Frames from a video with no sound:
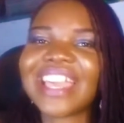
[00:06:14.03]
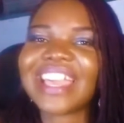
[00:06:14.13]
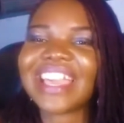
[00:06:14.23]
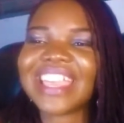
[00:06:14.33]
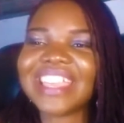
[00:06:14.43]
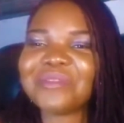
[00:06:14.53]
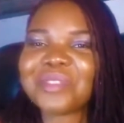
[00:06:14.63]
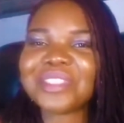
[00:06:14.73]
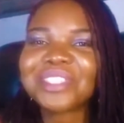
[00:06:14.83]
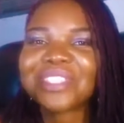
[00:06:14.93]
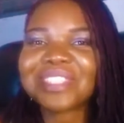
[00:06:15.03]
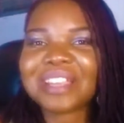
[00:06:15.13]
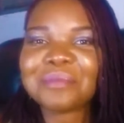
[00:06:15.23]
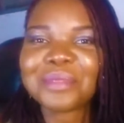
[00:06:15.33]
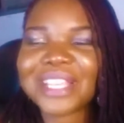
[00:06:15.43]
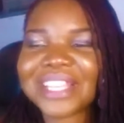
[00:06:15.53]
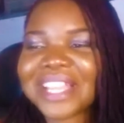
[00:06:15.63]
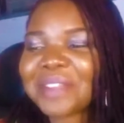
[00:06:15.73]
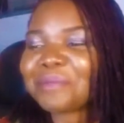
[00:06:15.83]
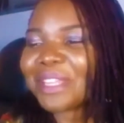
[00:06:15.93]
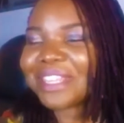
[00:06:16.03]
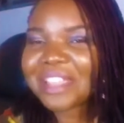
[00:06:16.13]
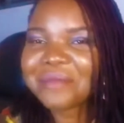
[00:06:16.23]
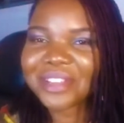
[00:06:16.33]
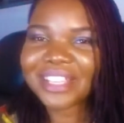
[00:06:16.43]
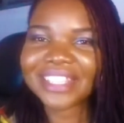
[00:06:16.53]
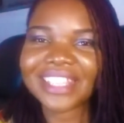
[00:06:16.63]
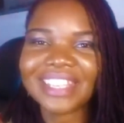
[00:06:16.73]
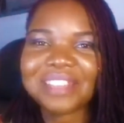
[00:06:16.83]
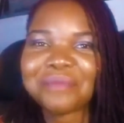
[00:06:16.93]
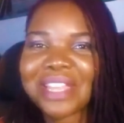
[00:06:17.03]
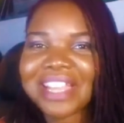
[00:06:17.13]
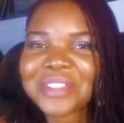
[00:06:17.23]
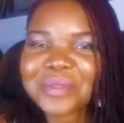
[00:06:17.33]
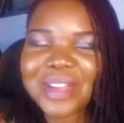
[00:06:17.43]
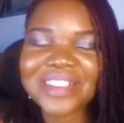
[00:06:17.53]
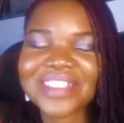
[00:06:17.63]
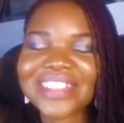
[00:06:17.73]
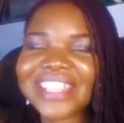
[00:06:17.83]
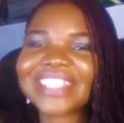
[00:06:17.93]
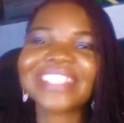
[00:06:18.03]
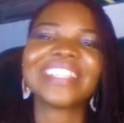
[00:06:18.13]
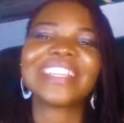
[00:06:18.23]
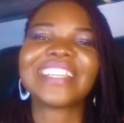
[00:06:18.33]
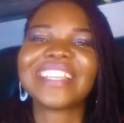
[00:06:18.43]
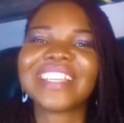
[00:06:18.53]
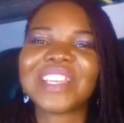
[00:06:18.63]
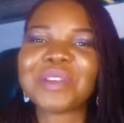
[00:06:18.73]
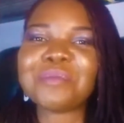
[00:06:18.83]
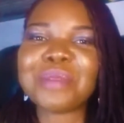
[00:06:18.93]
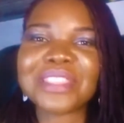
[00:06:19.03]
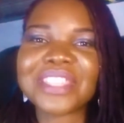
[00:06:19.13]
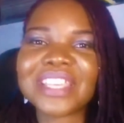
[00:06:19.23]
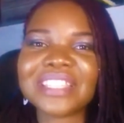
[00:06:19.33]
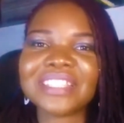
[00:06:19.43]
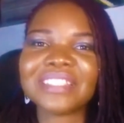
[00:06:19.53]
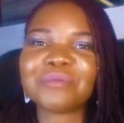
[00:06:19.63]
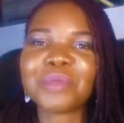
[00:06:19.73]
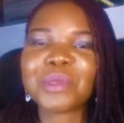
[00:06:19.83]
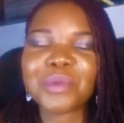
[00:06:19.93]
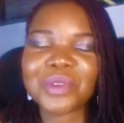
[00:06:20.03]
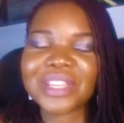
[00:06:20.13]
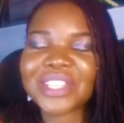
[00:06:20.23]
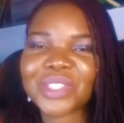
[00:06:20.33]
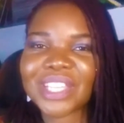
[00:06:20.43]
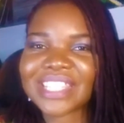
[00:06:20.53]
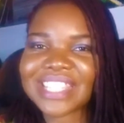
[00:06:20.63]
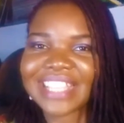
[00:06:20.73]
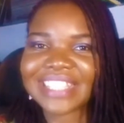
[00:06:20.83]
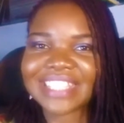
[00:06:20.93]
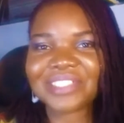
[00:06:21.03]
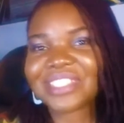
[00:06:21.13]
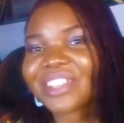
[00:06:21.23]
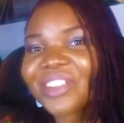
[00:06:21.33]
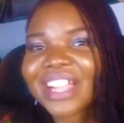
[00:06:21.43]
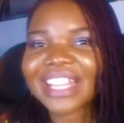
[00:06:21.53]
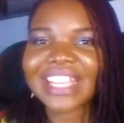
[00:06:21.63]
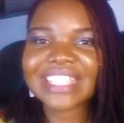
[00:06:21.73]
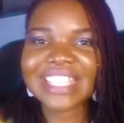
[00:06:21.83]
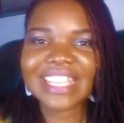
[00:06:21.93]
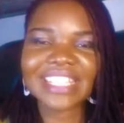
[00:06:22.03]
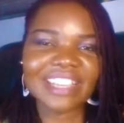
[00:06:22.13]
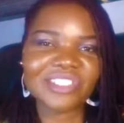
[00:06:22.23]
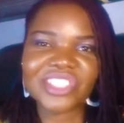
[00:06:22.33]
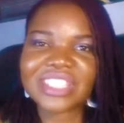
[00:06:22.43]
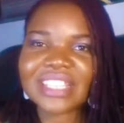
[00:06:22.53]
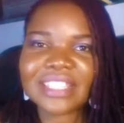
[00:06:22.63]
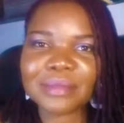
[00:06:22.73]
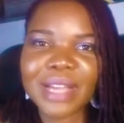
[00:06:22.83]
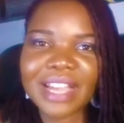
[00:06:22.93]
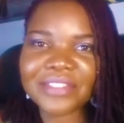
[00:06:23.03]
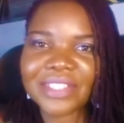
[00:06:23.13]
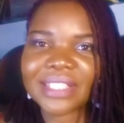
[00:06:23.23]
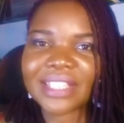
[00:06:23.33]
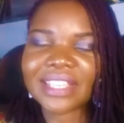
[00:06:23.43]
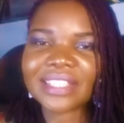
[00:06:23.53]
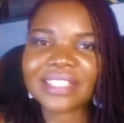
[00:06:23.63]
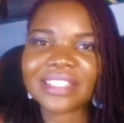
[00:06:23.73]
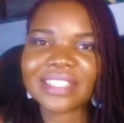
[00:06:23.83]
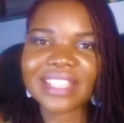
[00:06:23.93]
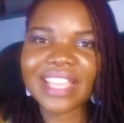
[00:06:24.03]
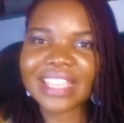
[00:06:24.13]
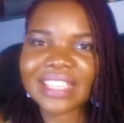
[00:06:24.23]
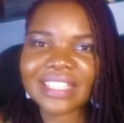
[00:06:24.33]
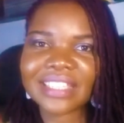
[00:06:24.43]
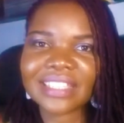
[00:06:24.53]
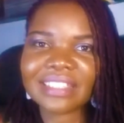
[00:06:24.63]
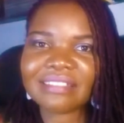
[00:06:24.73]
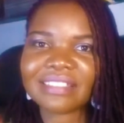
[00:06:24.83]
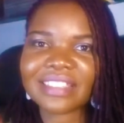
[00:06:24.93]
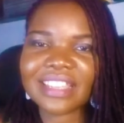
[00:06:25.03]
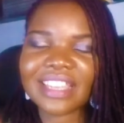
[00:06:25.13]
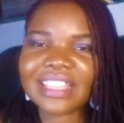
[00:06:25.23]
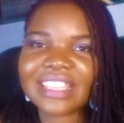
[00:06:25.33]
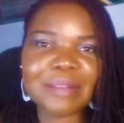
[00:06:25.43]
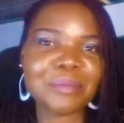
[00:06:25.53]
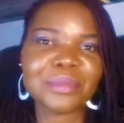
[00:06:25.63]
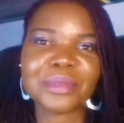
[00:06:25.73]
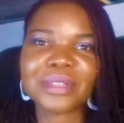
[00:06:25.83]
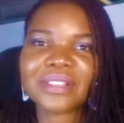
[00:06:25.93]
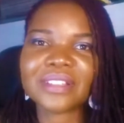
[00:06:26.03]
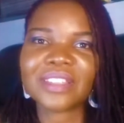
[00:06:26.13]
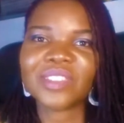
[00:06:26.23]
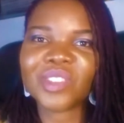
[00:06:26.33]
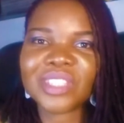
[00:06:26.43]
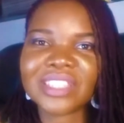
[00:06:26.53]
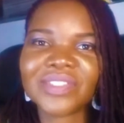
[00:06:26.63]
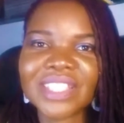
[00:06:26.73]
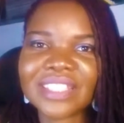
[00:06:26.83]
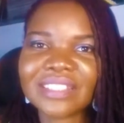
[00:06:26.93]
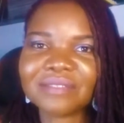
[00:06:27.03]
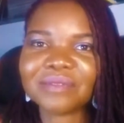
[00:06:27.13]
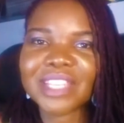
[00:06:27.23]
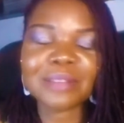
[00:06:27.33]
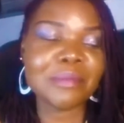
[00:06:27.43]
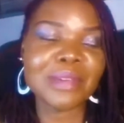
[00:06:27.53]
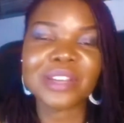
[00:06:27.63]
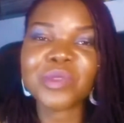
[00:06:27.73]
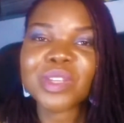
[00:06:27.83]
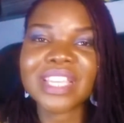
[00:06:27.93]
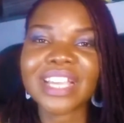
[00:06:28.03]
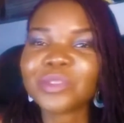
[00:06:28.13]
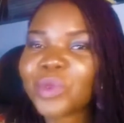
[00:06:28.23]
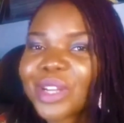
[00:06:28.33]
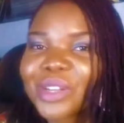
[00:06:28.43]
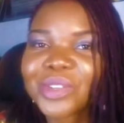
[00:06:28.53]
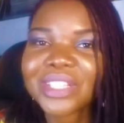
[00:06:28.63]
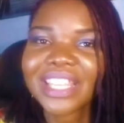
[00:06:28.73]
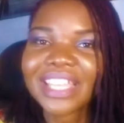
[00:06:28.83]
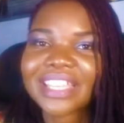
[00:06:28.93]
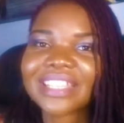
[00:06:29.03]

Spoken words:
and with a stamp that had my name on it, that had my artwork on it. But then people would get so excited, they would say, oh, can I take it? And I'll just let them have it. And I ended up not even remembering what the artwork looked like,